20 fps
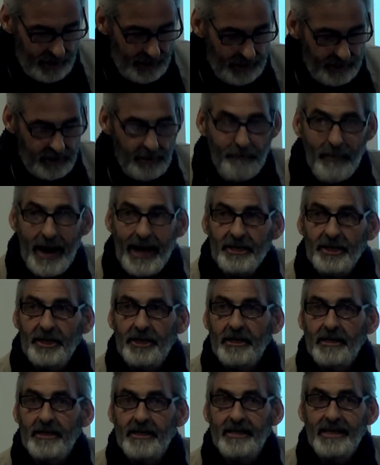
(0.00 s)
The
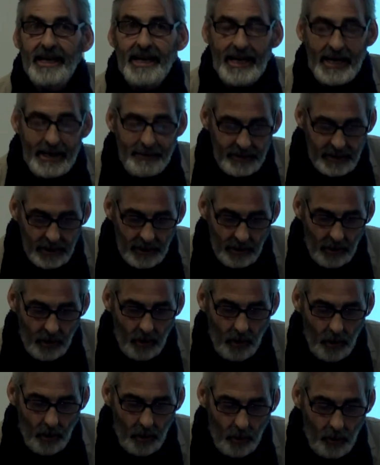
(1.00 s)
match seemed
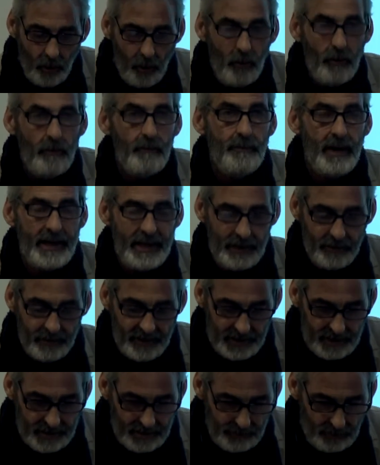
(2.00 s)
all but
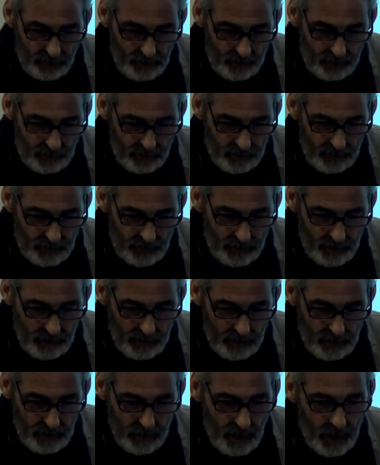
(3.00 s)
irresistible.
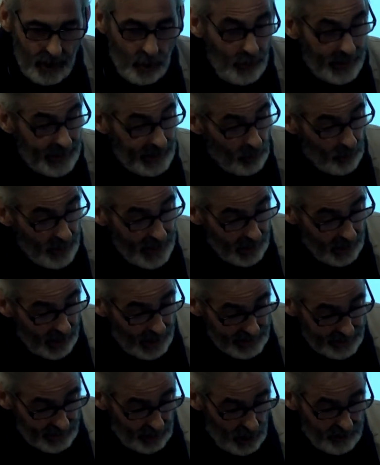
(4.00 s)
I quickly
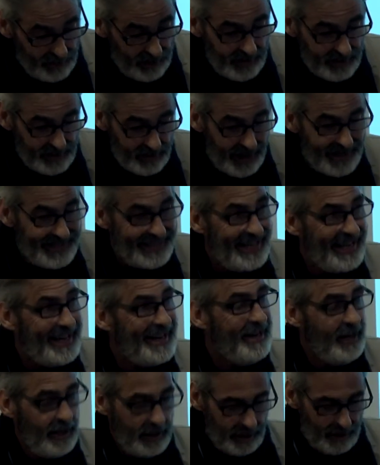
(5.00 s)
realised, though, that this
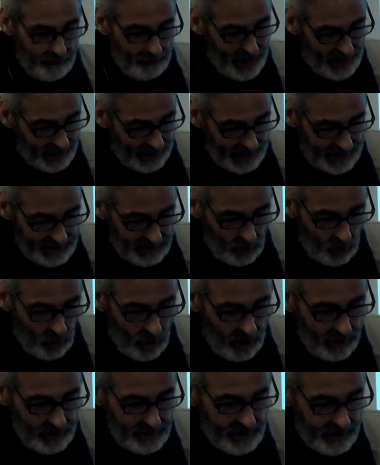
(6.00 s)
idea, compelling as it
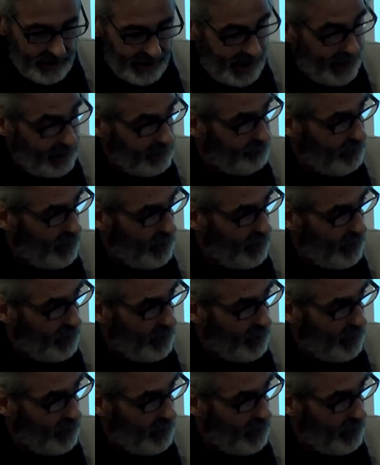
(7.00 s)
was, cut